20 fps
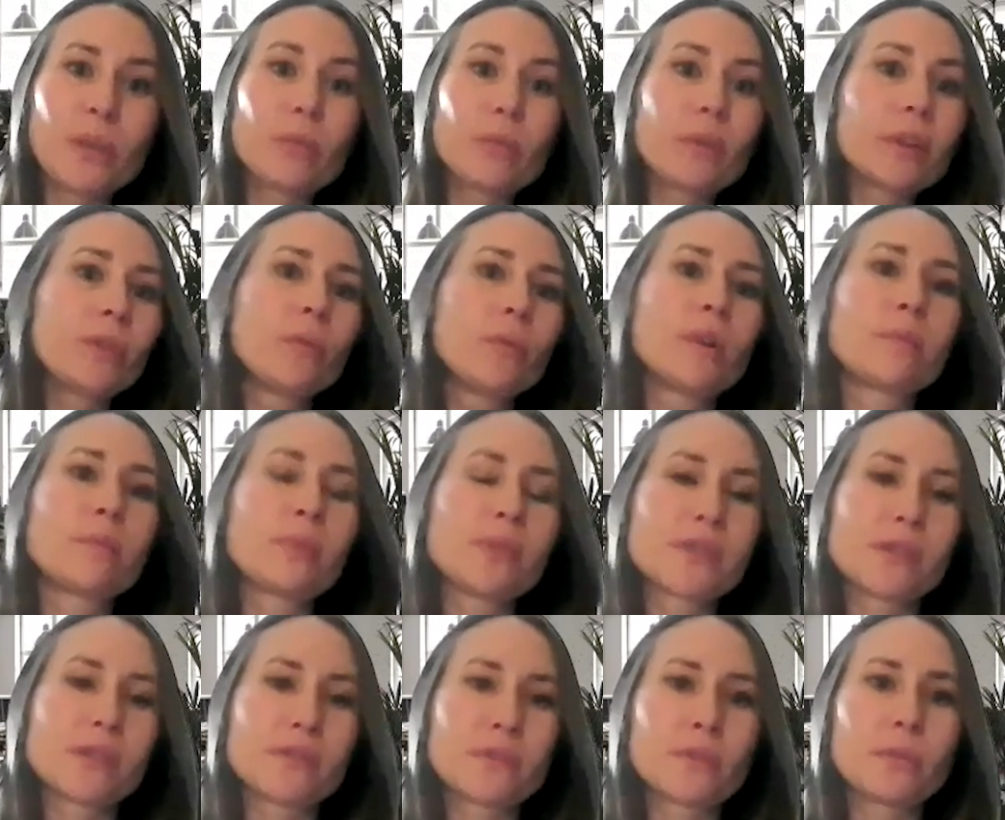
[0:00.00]
We really want to
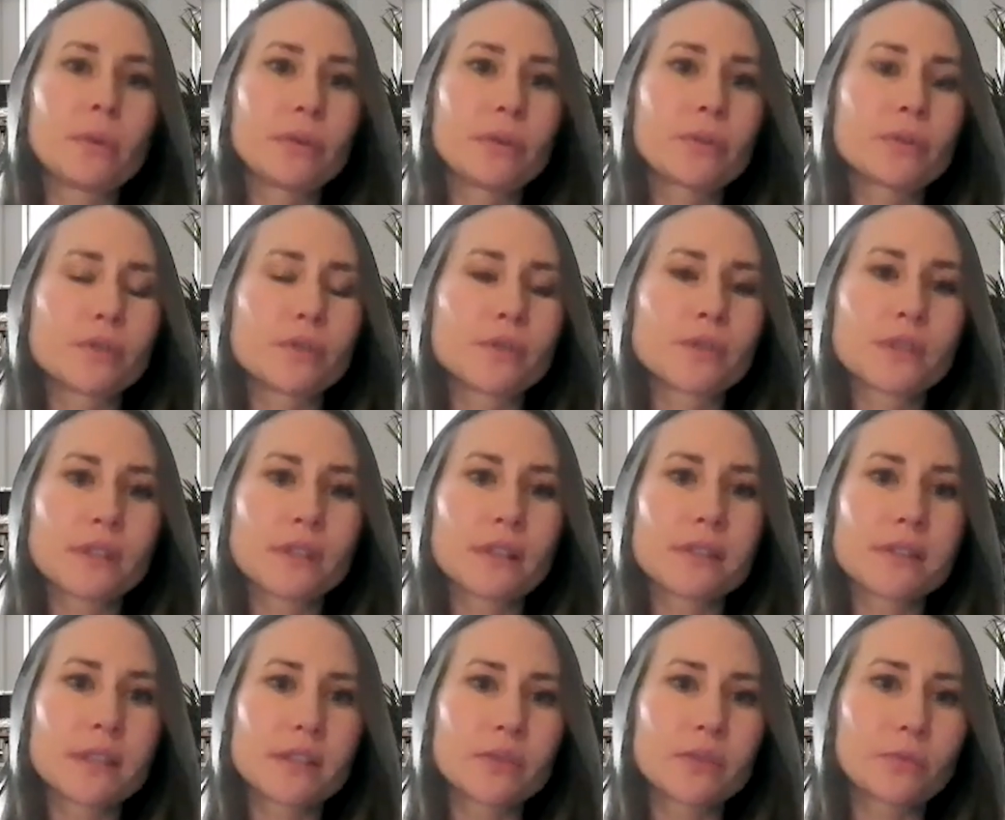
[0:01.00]
preserve the realtor's
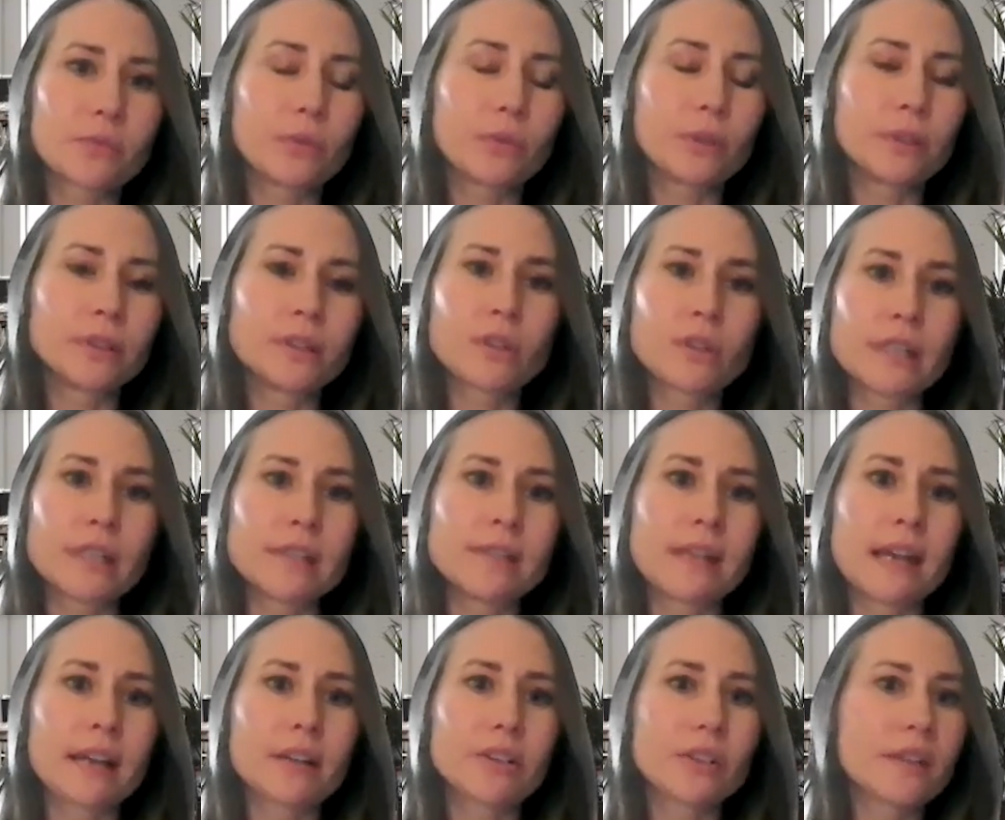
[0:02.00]
essential role in the
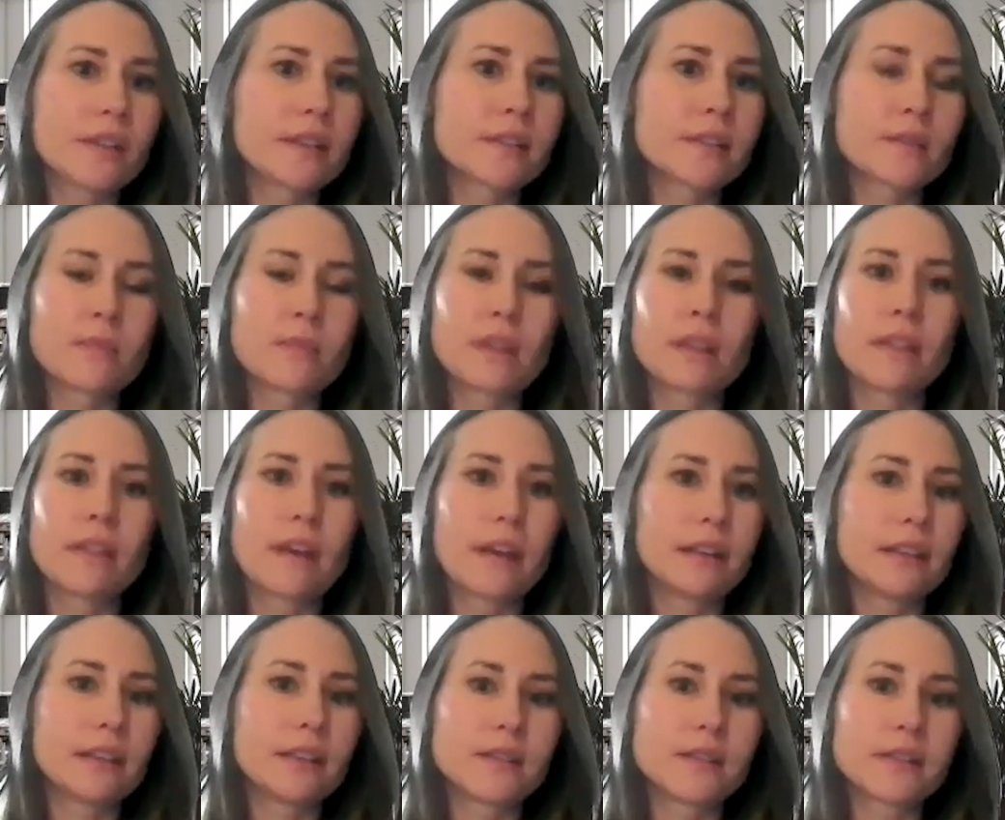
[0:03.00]
transaction. That's something
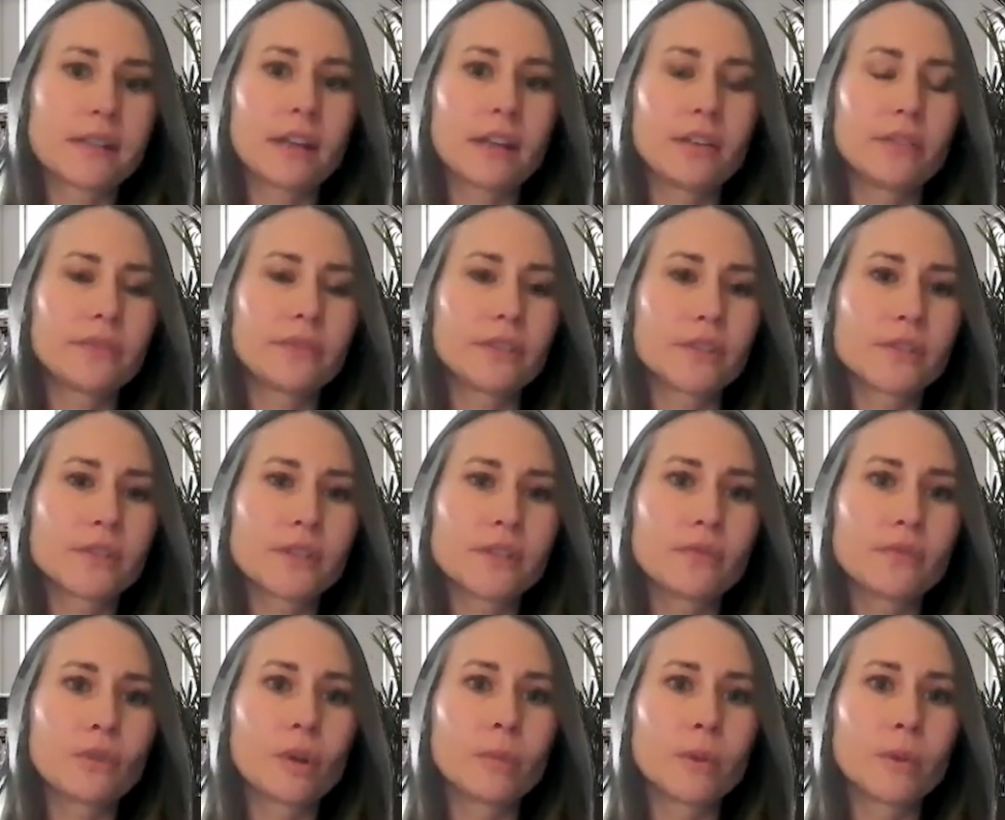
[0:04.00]
that is kind of first
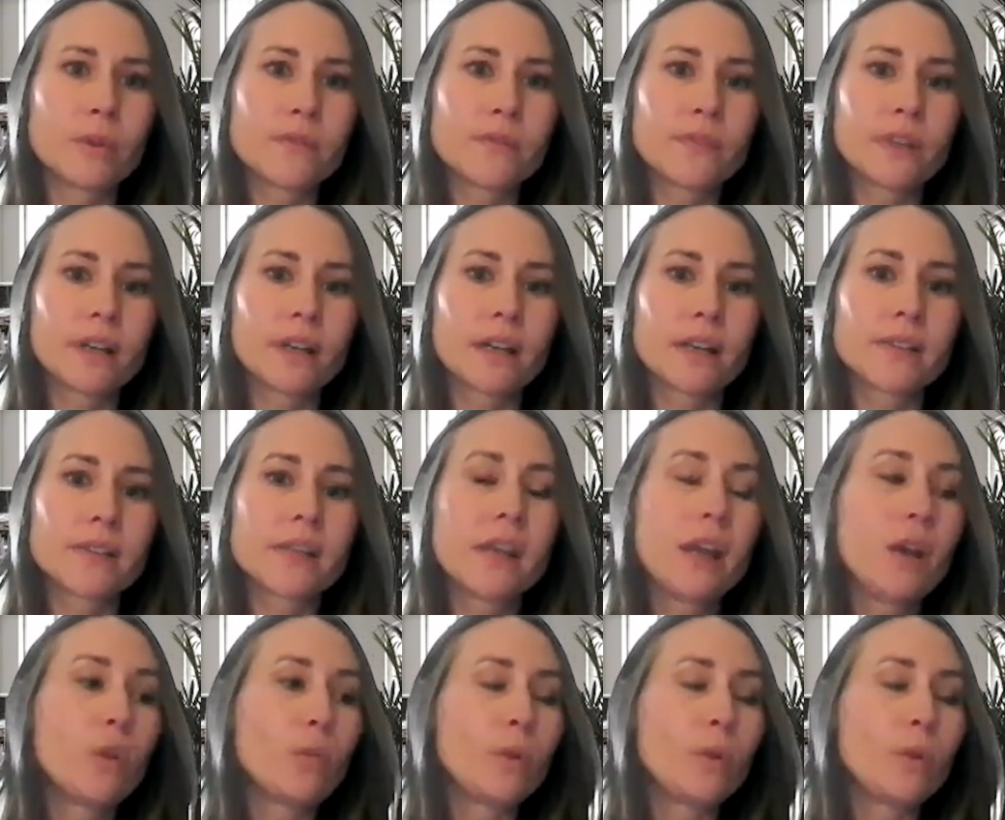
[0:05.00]
and foremost for us.